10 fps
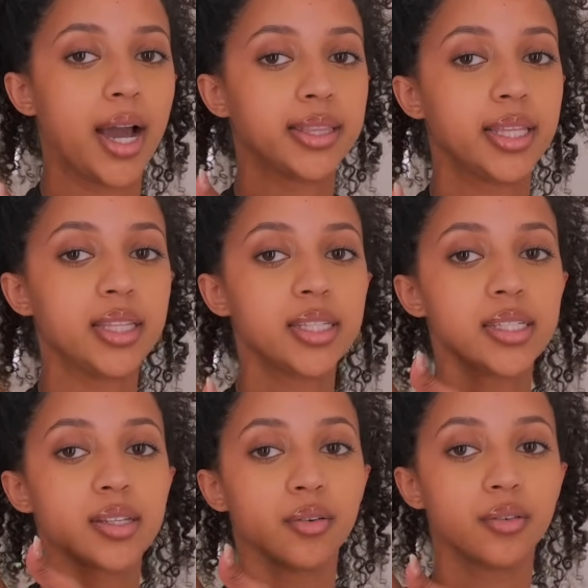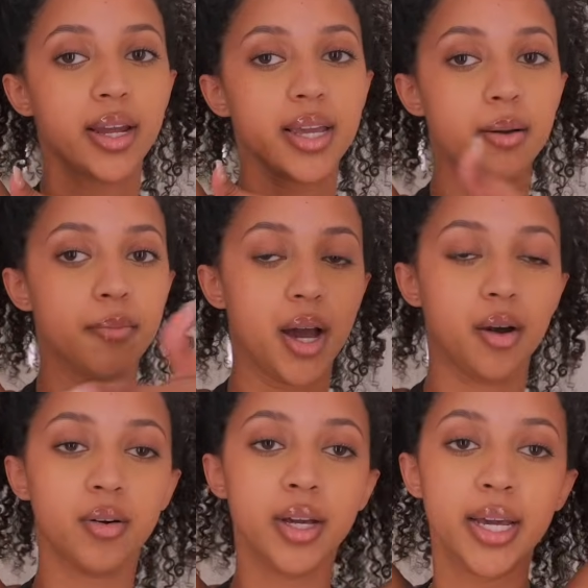I think this is the right
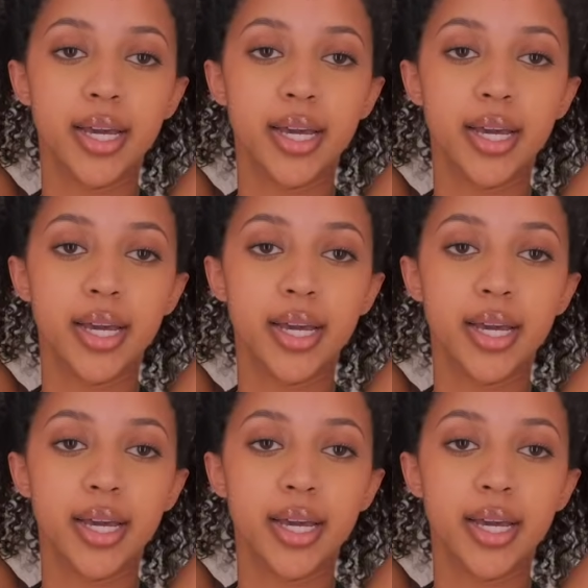amount.